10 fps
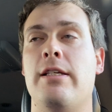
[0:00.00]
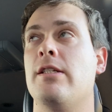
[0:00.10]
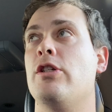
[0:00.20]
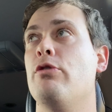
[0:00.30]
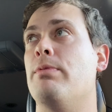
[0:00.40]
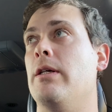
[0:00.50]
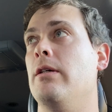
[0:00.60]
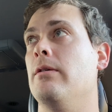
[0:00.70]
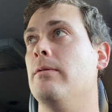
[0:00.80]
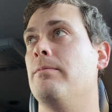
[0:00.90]
this stupid.
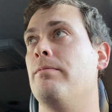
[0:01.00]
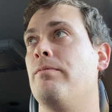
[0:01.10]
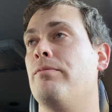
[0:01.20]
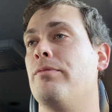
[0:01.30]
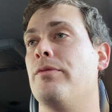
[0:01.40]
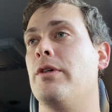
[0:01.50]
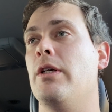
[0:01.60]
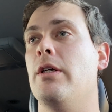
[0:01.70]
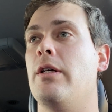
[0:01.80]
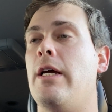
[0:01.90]

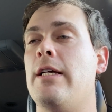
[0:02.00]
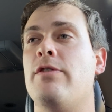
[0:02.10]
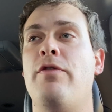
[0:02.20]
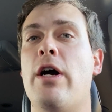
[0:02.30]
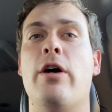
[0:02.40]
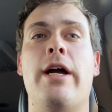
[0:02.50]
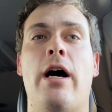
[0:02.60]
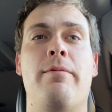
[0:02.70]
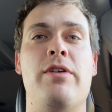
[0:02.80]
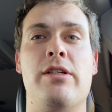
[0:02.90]
It's very
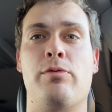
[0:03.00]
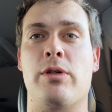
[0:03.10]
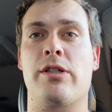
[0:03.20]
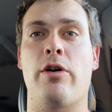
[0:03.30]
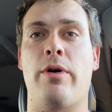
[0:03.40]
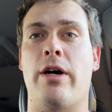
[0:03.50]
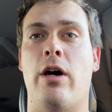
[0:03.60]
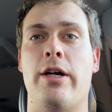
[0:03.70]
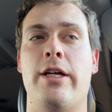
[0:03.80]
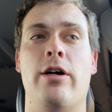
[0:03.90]
obvious what's going
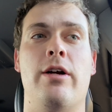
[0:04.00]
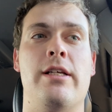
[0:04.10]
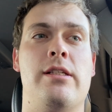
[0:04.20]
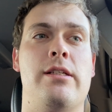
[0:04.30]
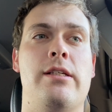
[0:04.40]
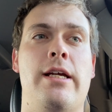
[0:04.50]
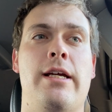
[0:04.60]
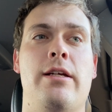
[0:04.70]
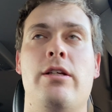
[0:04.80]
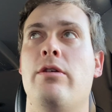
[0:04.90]
on here.
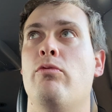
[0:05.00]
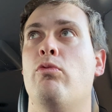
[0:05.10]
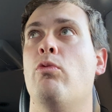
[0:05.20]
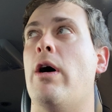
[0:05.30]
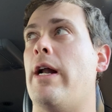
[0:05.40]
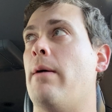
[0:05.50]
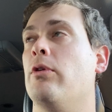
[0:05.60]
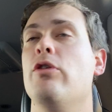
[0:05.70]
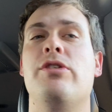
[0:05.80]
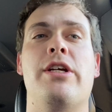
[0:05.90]
What? I'm
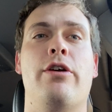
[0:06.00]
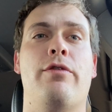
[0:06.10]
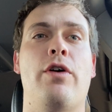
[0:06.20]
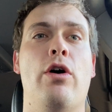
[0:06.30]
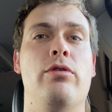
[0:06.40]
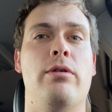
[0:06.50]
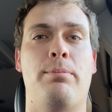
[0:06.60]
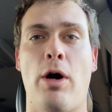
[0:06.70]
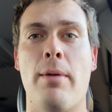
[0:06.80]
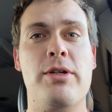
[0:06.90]
losing your vote?
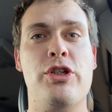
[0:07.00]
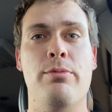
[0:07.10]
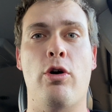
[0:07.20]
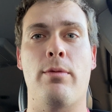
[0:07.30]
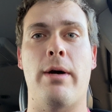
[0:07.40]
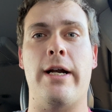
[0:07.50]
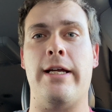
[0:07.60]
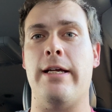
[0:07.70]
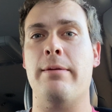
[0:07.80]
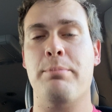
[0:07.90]
Promise you more
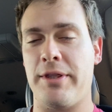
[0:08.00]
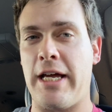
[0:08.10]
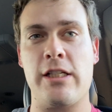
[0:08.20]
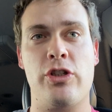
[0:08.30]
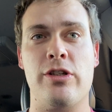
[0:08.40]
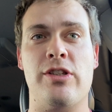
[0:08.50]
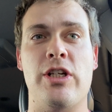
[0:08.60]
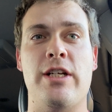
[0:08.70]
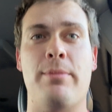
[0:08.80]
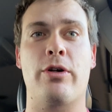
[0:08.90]
money. But that's just
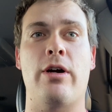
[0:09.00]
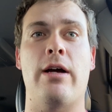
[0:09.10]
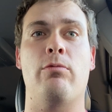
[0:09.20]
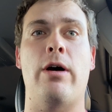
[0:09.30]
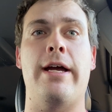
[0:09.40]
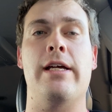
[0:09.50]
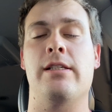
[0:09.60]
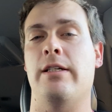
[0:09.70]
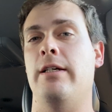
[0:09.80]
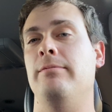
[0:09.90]
the Democrat way,
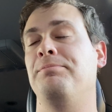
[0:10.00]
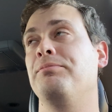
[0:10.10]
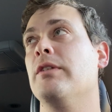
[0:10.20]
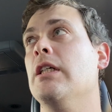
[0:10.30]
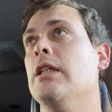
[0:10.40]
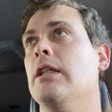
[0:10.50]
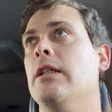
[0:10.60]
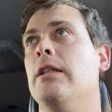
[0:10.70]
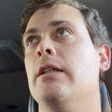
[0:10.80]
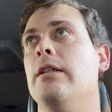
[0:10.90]
isn't it?
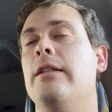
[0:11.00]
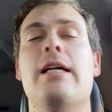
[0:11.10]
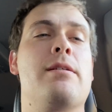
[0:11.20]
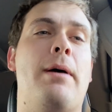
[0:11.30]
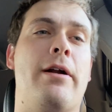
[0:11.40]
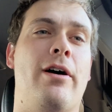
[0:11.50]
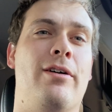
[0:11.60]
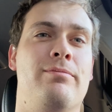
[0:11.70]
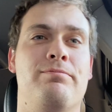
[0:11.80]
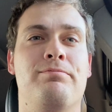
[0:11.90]
That's about
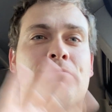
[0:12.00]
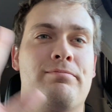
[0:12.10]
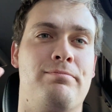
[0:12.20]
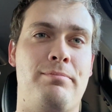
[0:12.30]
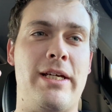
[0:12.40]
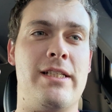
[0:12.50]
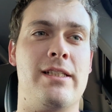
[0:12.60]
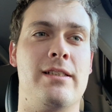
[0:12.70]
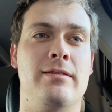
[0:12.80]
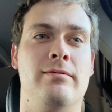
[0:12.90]
all. Peace.